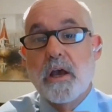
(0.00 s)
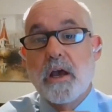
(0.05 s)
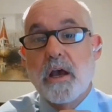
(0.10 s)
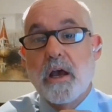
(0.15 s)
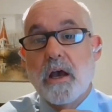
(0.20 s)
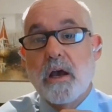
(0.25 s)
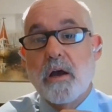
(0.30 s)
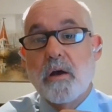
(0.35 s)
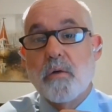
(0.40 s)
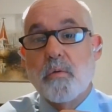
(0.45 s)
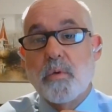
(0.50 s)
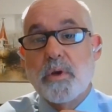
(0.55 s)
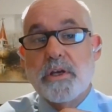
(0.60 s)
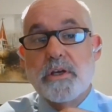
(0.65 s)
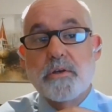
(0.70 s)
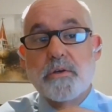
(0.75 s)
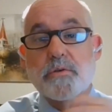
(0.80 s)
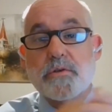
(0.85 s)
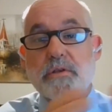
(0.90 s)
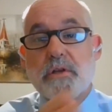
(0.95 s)
We
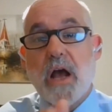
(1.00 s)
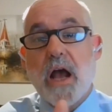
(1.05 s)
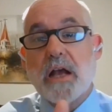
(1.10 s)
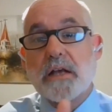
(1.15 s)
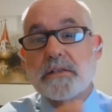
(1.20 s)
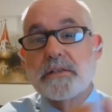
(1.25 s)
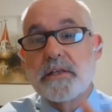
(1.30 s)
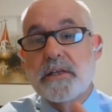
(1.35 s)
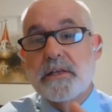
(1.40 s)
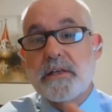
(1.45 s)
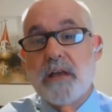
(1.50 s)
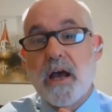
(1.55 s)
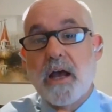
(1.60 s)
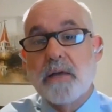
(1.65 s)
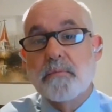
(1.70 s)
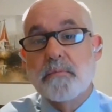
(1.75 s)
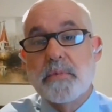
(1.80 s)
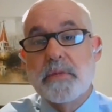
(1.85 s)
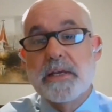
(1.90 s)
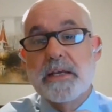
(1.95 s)
use
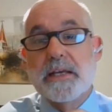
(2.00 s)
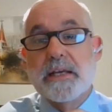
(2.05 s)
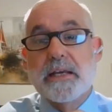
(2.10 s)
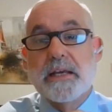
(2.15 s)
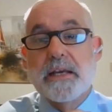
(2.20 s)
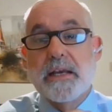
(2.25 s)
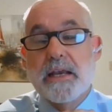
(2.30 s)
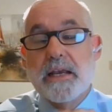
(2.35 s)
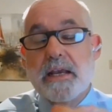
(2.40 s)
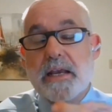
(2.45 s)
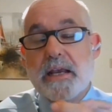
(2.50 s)
doxy.me,